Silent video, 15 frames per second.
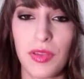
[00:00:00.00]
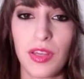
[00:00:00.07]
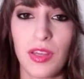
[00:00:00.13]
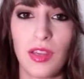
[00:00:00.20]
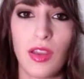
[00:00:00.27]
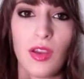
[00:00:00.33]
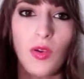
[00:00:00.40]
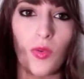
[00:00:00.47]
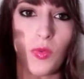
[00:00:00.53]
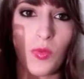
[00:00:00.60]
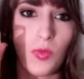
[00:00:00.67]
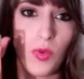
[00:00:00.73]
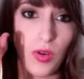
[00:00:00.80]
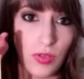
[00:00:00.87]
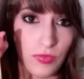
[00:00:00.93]
be
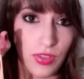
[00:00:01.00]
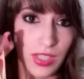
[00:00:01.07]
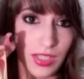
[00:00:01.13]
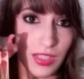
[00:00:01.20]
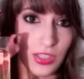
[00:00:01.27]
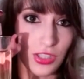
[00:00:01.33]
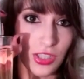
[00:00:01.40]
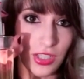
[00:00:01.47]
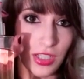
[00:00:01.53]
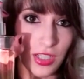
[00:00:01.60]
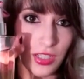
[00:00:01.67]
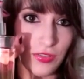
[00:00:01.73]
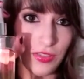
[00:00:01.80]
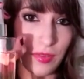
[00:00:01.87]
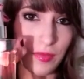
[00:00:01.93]
Warm Vanilla
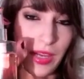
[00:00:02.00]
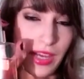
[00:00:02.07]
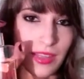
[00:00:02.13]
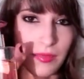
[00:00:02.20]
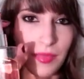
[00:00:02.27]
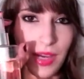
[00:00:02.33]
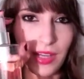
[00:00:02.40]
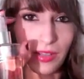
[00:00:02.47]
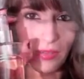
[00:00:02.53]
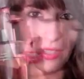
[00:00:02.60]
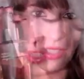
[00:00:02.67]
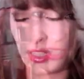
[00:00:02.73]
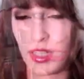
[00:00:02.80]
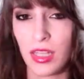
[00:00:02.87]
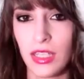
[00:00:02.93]
Sugar from Bath & Body Works.
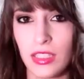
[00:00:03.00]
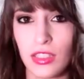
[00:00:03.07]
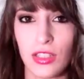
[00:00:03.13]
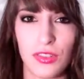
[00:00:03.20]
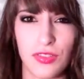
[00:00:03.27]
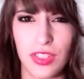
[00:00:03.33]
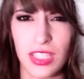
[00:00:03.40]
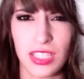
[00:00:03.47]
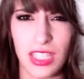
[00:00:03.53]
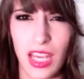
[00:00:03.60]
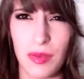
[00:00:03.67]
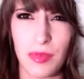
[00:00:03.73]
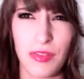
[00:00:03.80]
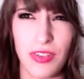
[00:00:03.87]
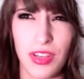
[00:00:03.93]
Vanilla is good for this
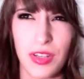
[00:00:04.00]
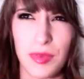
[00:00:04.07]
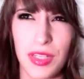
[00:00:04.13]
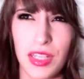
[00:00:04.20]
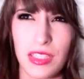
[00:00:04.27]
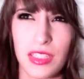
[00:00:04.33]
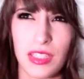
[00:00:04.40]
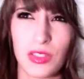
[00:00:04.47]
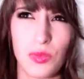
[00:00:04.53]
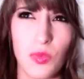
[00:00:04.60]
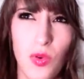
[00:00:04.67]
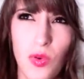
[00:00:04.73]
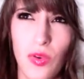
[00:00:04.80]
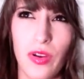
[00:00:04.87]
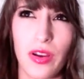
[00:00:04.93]
time of year because it's
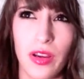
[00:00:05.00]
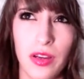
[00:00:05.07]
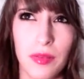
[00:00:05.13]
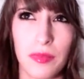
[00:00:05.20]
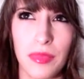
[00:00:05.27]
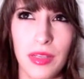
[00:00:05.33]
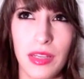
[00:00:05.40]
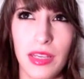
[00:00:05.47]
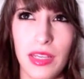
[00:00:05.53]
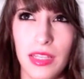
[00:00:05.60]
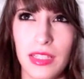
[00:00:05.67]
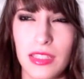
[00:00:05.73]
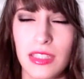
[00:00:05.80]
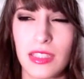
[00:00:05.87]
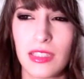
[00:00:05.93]
warm,
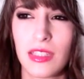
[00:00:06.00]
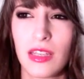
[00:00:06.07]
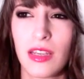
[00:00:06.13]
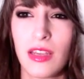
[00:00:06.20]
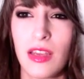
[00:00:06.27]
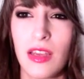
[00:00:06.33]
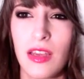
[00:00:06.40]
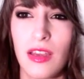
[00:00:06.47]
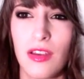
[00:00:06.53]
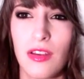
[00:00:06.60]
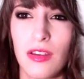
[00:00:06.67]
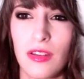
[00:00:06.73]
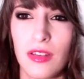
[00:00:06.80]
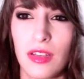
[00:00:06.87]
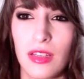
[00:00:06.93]
it's
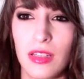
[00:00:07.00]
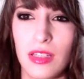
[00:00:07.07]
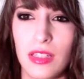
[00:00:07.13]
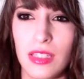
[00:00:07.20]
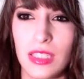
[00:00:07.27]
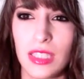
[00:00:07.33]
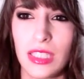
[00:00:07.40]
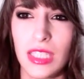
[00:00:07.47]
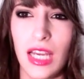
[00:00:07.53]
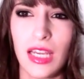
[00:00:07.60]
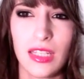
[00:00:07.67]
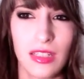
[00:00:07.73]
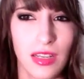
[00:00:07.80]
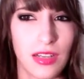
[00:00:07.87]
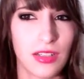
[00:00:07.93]

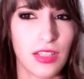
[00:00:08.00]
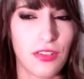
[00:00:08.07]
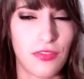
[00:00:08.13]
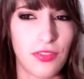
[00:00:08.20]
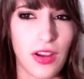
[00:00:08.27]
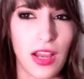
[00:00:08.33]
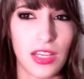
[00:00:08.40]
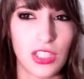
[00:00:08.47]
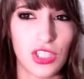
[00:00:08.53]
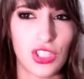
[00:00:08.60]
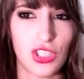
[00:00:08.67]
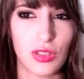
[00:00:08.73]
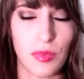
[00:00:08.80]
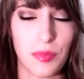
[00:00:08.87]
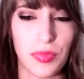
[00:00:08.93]
not entirely
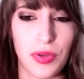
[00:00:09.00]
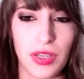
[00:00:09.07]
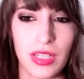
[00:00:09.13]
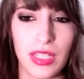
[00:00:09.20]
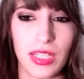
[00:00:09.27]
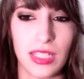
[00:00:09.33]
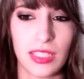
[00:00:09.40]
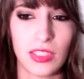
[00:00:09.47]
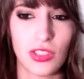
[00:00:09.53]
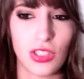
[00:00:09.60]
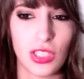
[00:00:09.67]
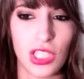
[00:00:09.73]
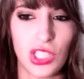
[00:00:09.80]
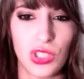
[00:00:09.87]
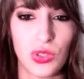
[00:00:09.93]
fresh, but it's
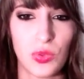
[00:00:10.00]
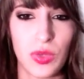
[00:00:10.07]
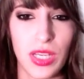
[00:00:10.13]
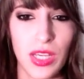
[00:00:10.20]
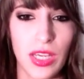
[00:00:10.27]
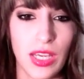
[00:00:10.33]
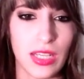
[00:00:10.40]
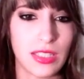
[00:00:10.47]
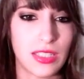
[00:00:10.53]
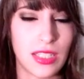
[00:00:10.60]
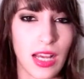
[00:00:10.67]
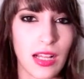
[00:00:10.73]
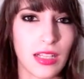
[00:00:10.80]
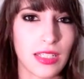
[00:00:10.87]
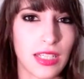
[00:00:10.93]
just sweet and
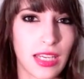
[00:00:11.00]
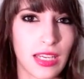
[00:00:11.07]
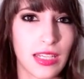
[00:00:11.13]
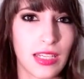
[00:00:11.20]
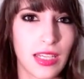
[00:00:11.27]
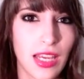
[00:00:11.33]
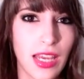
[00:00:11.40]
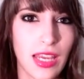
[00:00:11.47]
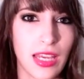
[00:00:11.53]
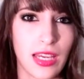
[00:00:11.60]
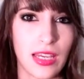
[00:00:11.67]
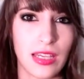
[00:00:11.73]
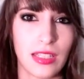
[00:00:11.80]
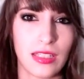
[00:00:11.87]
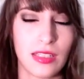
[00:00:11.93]
delicate
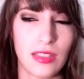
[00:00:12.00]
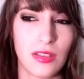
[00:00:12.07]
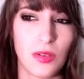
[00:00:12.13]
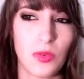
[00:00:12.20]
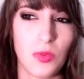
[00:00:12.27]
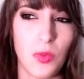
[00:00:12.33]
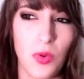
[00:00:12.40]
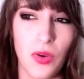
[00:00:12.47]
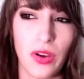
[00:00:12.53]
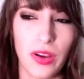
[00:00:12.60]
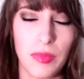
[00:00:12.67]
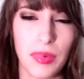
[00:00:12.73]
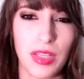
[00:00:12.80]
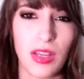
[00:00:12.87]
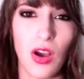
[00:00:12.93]
and
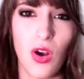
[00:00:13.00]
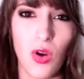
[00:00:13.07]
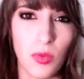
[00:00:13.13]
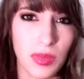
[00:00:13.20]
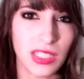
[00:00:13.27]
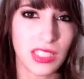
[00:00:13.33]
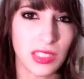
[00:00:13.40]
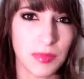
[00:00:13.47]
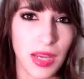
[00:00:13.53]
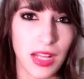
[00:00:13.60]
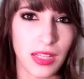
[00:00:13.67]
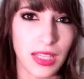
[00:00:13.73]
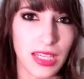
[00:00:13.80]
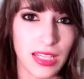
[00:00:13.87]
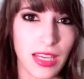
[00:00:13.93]
warm and homey
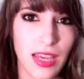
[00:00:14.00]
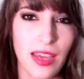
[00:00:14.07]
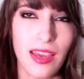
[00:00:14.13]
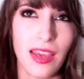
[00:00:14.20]
smelling,